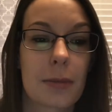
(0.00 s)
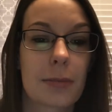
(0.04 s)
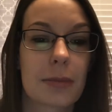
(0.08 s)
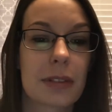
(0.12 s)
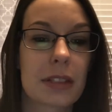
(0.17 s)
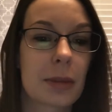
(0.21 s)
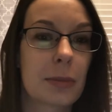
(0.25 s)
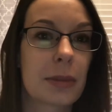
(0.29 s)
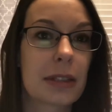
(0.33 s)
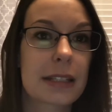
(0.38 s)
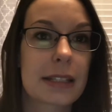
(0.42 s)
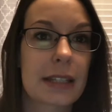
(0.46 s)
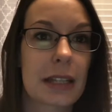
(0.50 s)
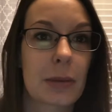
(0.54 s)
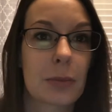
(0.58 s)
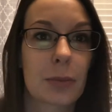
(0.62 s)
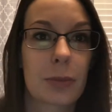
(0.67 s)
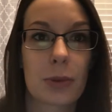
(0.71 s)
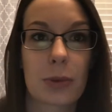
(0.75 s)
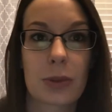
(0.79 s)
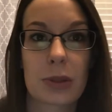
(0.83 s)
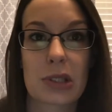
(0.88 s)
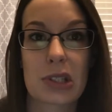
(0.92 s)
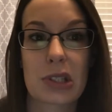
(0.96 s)
Some
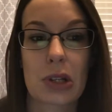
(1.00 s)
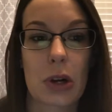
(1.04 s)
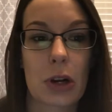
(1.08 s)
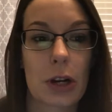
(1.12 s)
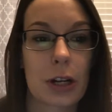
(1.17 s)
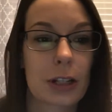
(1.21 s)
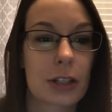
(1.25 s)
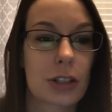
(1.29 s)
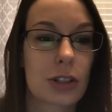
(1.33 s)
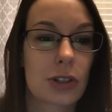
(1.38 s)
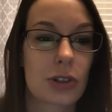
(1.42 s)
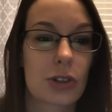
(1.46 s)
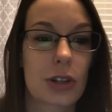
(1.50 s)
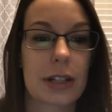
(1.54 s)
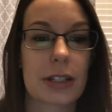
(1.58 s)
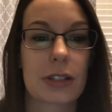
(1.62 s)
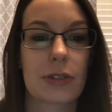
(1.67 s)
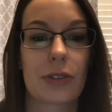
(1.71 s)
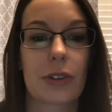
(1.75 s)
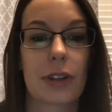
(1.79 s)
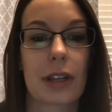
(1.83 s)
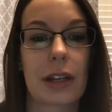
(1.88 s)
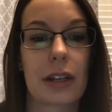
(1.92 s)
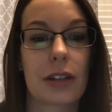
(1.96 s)
examples are
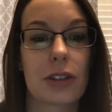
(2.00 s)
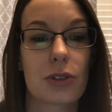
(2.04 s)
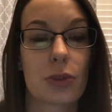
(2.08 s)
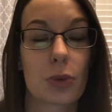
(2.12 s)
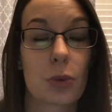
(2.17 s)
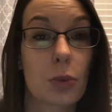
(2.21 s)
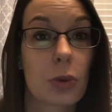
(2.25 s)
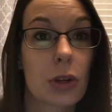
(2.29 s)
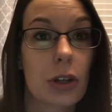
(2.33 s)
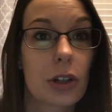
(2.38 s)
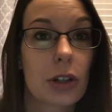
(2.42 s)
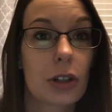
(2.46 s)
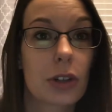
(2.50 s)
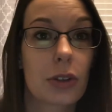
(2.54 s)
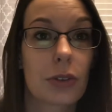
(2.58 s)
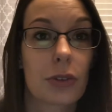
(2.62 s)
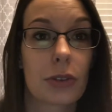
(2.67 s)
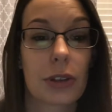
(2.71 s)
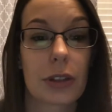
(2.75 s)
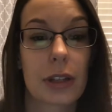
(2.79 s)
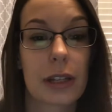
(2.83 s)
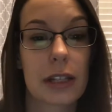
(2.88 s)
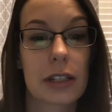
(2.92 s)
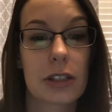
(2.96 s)
stress related to work,
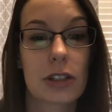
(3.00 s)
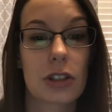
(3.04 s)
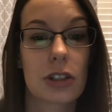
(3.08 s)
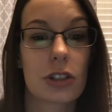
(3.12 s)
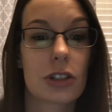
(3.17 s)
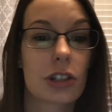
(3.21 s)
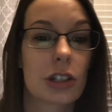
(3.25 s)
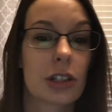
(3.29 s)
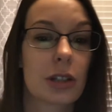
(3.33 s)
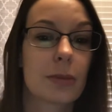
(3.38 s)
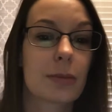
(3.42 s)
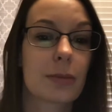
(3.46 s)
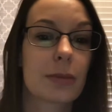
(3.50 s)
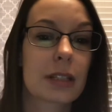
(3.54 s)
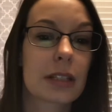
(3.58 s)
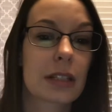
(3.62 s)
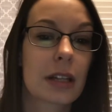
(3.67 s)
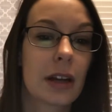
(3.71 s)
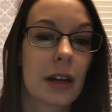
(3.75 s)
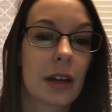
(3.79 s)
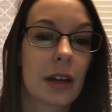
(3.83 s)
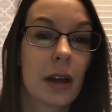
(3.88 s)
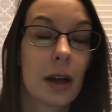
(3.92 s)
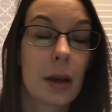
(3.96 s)
relationships,
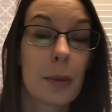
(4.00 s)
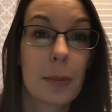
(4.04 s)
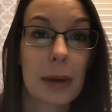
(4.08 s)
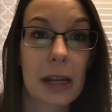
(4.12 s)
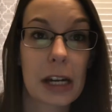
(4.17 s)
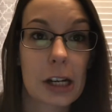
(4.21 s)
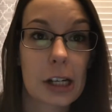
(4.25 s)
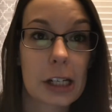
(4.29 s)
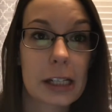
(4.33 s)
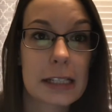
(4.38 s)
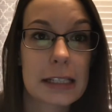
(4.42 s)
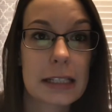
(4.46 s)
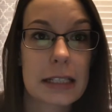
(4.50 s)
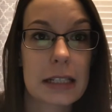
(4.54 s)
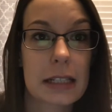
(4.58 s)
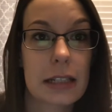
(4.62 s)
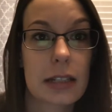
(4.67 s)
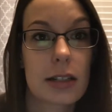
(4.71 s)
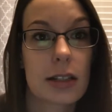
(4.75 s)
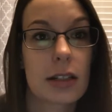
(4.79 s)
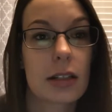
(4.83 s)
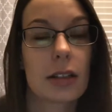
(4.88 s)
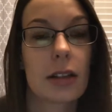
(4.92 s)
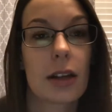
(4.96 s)

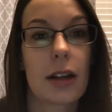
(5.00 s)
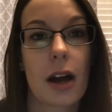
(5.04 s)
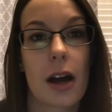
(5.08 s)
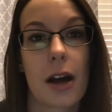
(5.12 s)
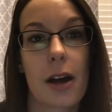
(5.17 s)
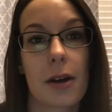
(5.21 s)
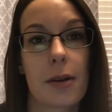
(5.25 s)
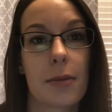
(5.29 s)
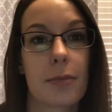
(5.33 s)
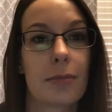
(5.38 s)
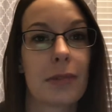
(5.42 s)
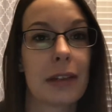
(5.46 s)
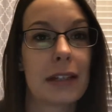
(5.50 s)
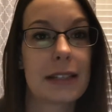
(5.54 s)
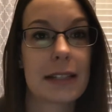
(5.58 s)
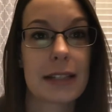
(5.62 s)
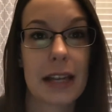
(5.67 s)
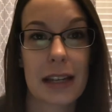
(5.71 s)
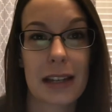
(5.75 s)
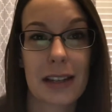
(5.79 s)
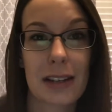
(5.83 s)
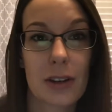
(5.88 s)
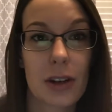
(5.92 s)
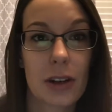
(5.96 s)
parenting, and
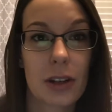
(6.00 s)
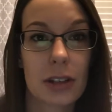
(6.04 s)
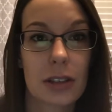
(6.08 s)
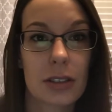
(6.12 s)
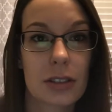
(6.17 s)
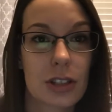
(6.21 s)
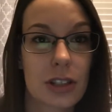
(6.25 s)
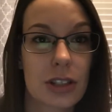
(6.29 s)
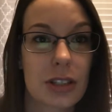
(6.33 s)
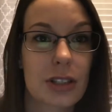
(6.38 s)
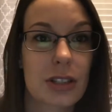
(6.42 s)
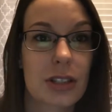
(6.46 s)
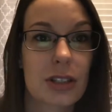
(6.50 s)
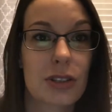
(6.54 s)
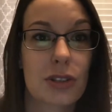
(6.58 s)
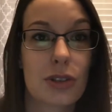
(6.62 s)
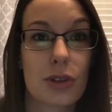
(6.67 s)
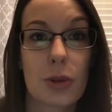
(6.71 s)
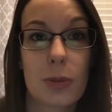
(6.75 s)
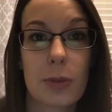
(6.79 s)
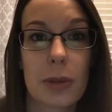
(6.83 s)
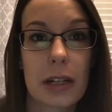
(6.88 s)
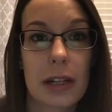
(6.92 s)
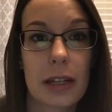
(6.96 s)
taking on just
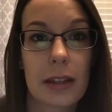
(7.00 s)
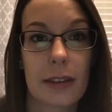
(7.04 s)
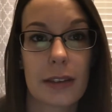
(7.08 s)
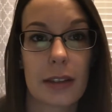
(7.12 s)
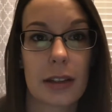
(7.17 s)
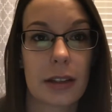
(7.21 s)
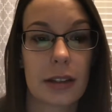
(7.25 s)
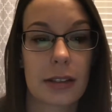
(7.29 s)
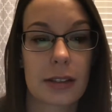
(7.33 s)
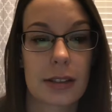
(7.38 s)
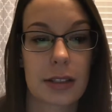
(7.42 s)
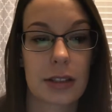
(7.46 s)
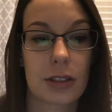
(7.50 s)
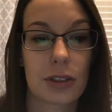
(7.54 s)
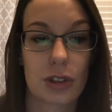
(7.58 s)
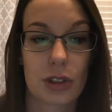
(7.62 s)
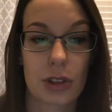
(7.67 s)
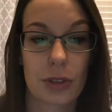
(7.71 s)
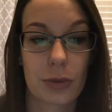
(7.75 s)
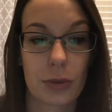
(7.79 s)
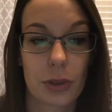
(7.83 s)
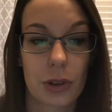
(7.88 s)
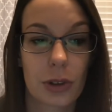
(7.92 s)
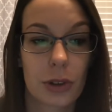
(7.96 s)
too many things in
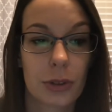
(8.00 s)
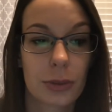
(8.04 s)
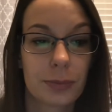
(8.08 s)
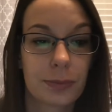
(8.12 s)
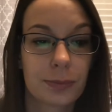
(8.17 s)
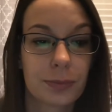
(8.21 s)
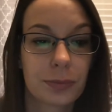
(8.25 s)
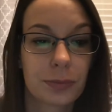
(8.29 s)
general.